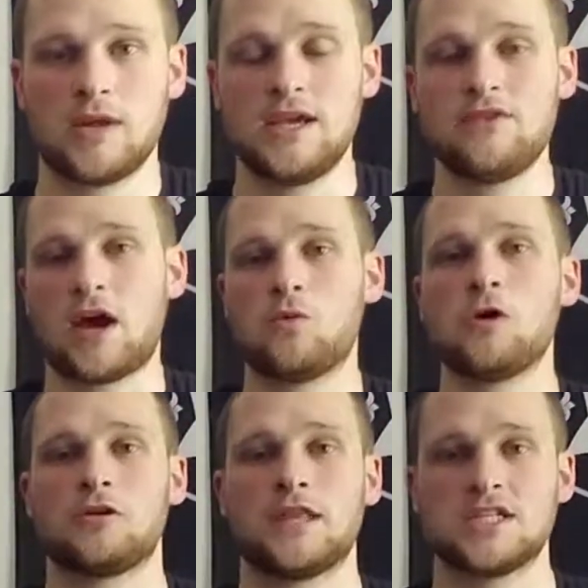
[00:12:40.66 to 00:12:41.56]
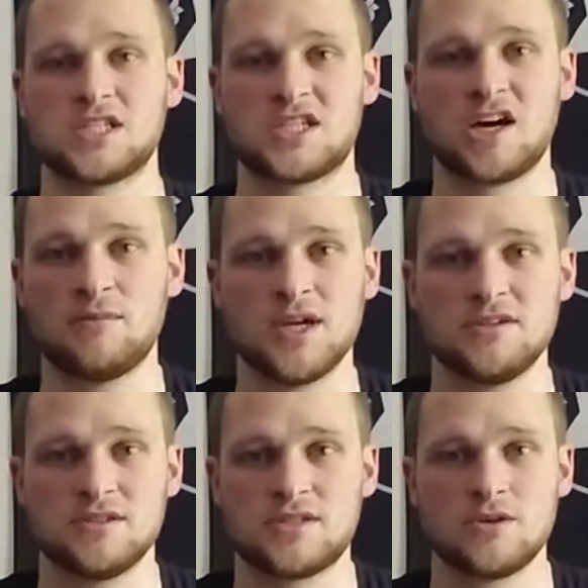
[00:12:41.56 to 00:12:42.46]
even at work, that just come
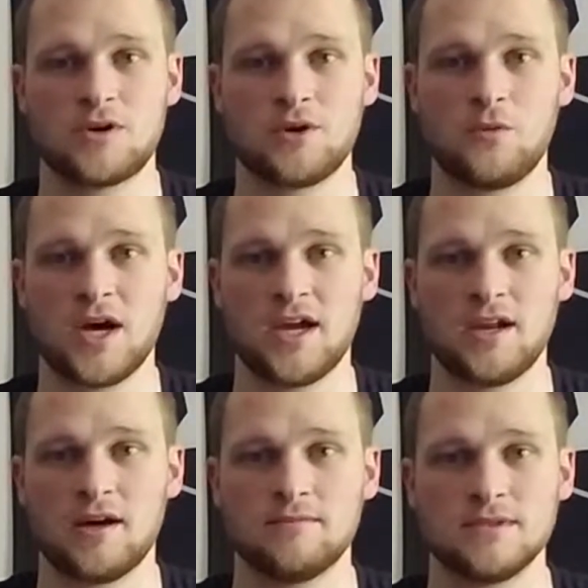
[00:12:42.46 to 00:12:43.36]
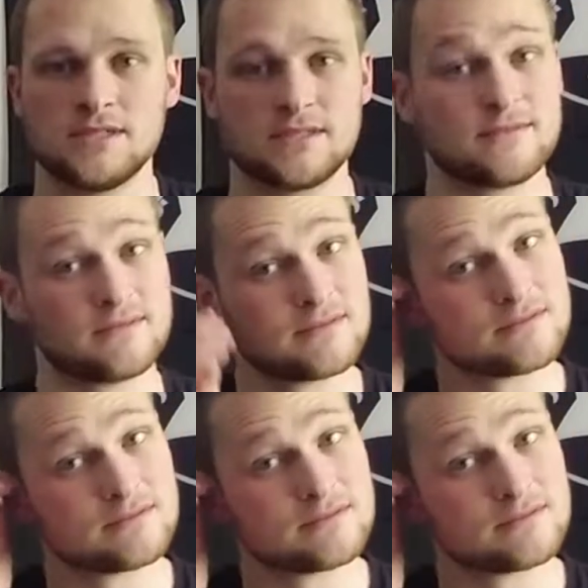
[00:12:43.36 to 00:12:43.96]
in just soaking wet. I'm just...